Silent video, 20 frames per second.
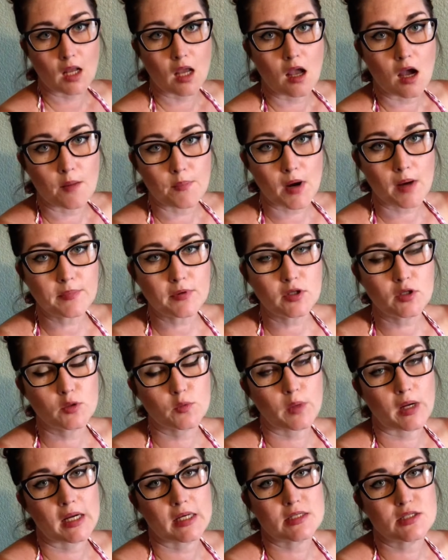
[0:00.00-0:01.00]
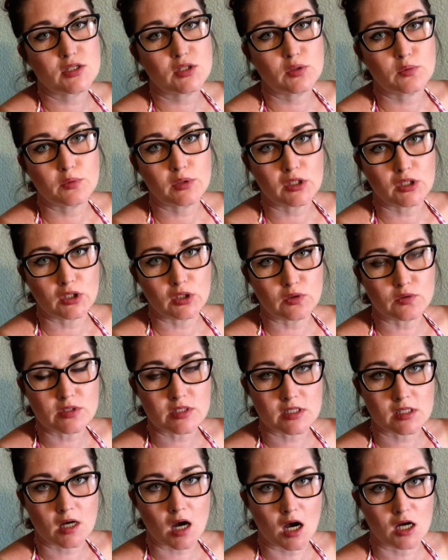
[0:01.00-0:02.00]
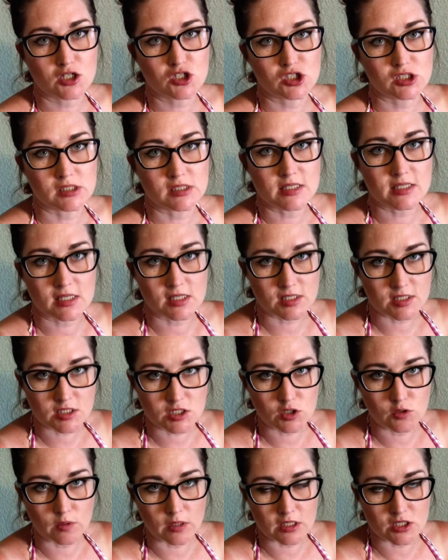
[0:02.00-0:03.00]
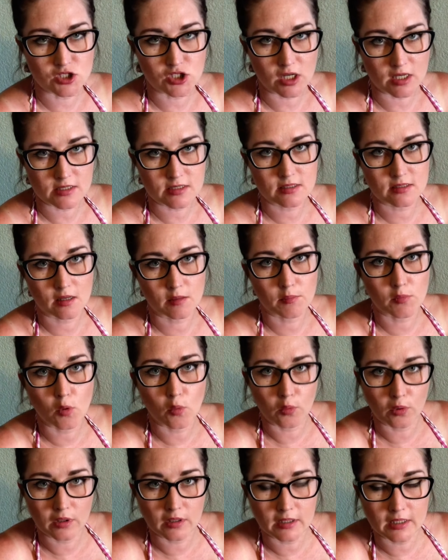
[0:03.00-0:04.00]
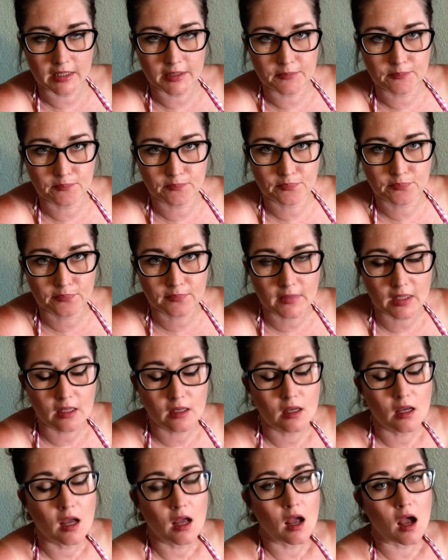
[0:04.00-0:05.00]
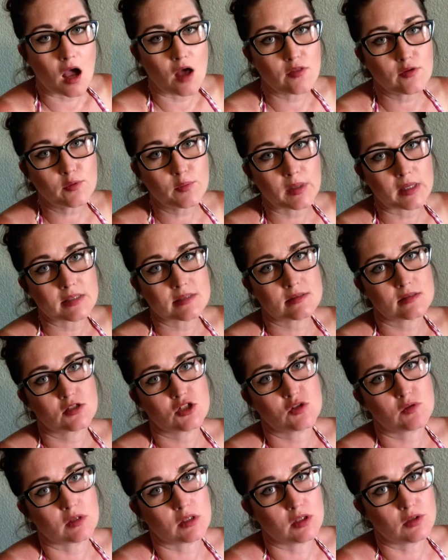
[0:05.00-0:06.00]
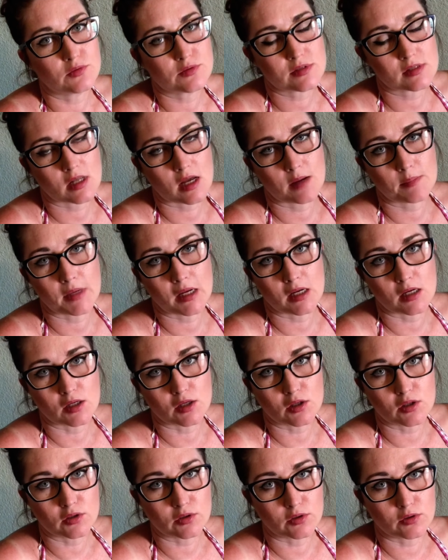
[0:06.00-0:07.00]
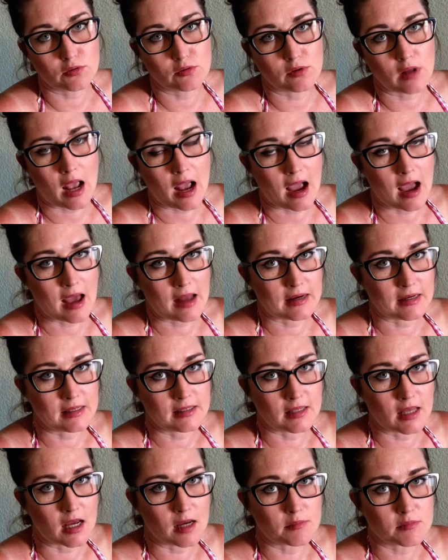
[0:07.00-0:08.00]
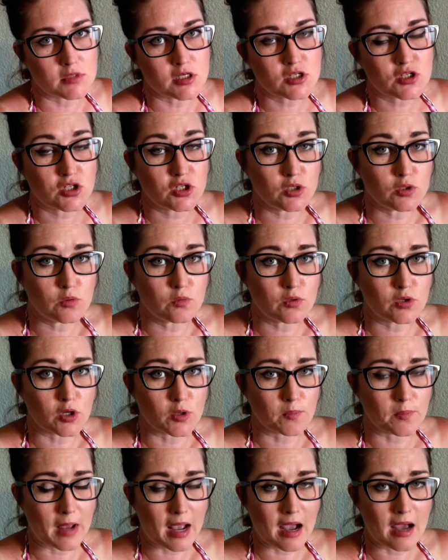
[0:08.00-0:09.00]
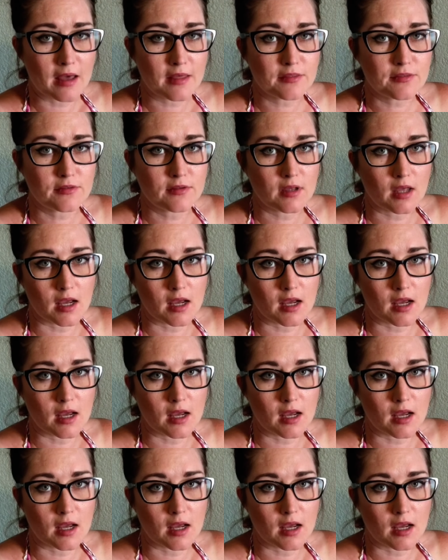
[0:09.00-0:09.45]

A popular way to use decoctions is to ingest them orally. Other ways that you can use them include adding them to your bath.